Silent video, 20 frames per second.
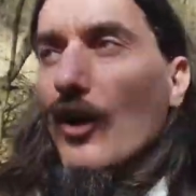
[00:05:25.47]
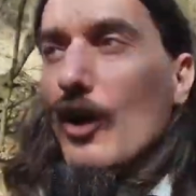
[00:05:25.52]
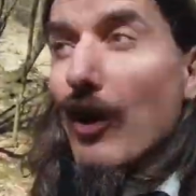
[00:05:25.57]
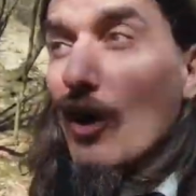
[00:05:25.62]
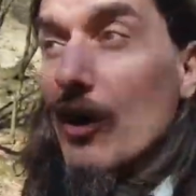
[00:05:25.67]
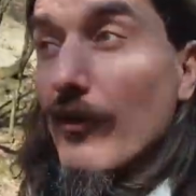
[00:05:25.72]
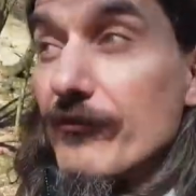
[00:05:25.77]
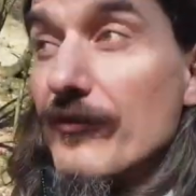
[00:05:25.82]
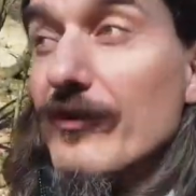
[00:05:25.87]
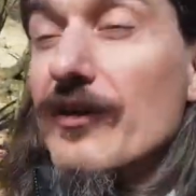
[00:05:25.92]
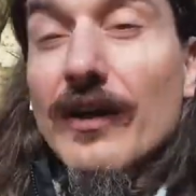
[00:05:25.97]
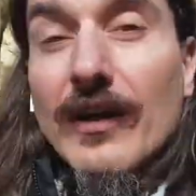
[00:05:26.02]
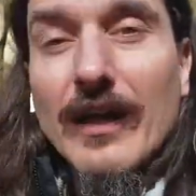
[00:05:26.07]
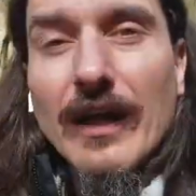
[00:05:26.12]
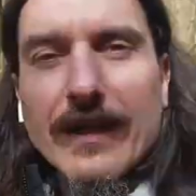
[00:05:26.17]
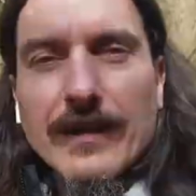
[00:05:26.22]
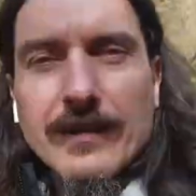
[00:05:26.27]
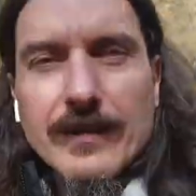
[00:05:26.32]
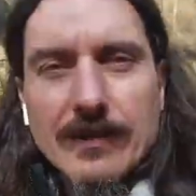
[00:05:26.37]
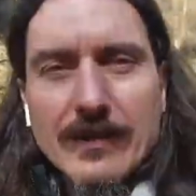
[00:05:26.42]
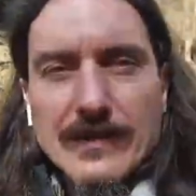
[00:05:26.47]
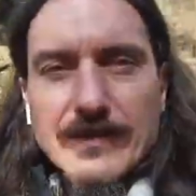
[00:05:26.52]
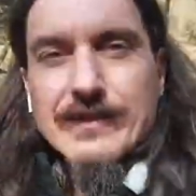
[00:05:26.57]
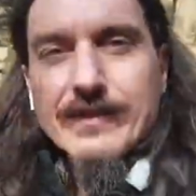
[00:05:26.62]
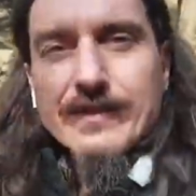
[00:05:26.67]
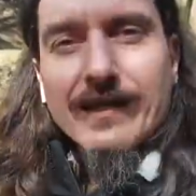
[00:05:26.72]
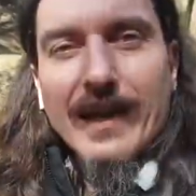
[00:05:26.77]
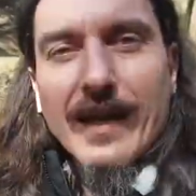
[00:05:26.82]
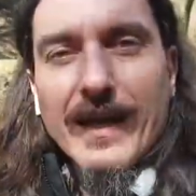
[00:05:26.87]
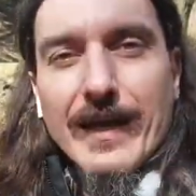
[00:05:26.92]
often liked to
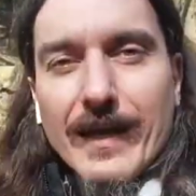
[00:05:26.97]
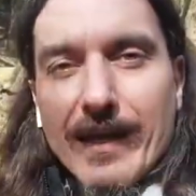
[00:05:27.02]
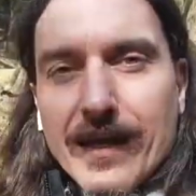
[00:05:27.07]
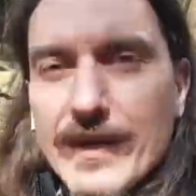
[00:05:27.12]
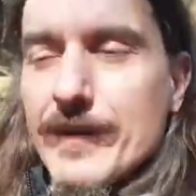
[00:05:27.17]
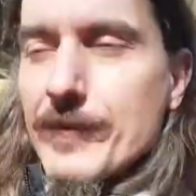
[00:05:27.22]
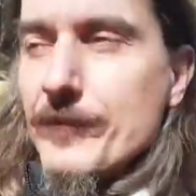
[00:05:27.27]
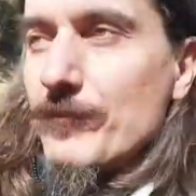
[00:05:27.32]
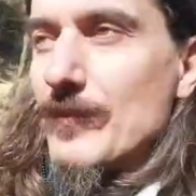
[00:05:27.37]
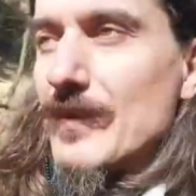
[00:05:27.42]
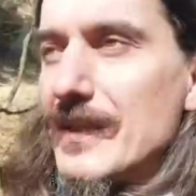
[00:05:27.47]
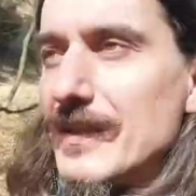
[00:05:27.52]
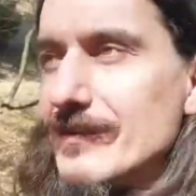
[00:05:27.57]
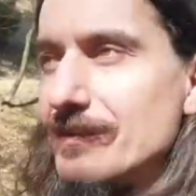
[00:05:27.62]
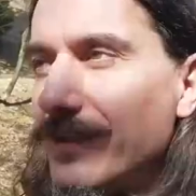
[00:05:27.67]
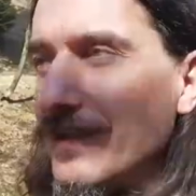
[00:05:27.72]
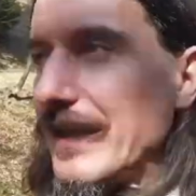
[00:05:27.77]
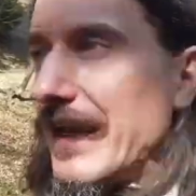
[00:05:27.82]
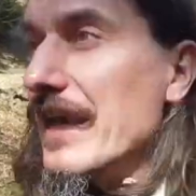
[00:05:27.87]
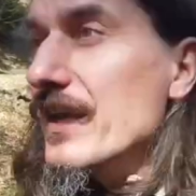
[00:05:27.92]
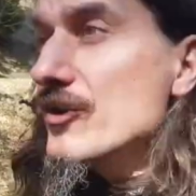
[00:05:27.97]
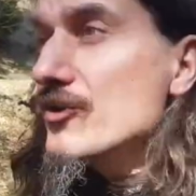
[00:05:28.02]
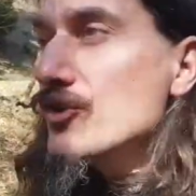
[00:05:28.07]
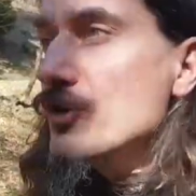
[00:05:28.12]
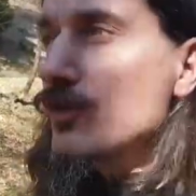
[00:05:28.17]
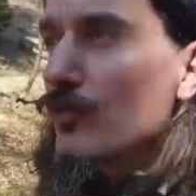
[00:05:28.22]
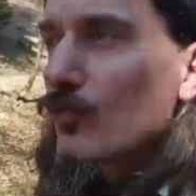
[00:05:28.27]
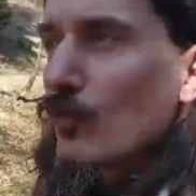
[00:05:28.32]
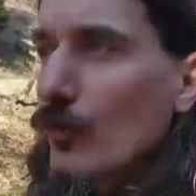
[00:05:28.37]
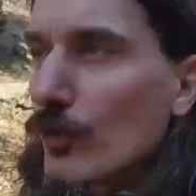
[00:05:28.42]
say, in the
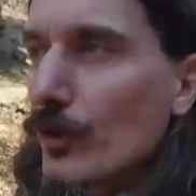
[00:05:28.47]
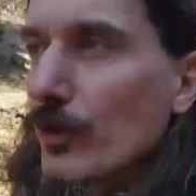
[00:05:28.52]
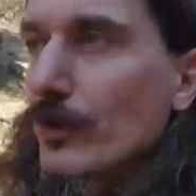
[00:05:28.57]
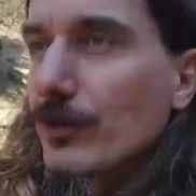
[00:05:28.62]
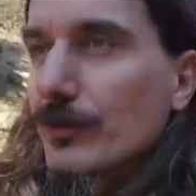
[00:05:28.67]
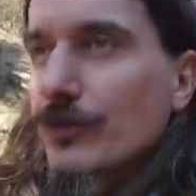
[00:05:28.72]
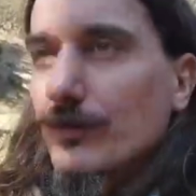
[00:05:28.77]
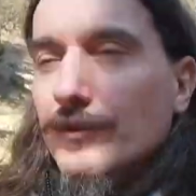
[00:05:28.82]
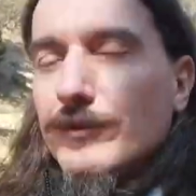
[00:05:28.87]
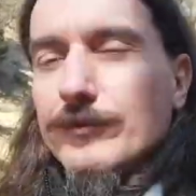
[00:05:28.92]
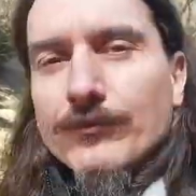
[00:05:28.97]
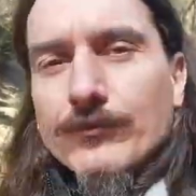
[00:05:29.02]
ancient world,